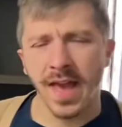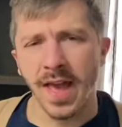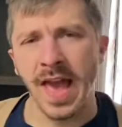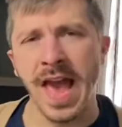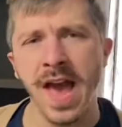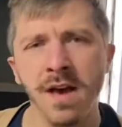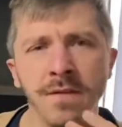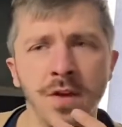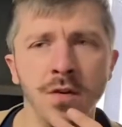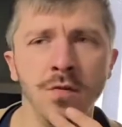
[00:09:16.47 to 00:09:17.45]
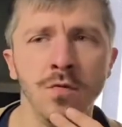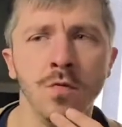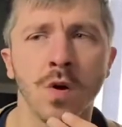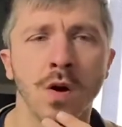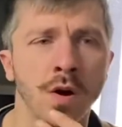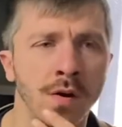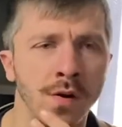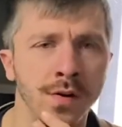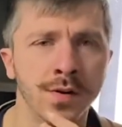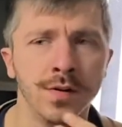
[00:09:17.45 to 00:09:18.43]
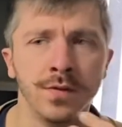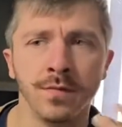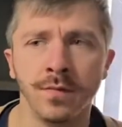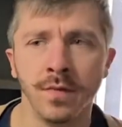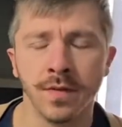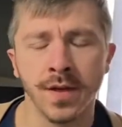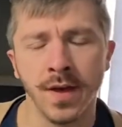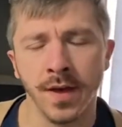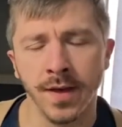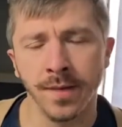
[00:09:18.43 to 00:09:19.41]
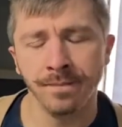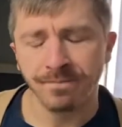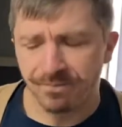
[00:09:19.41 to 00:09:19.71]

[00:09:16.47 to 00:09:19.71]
Have you heard the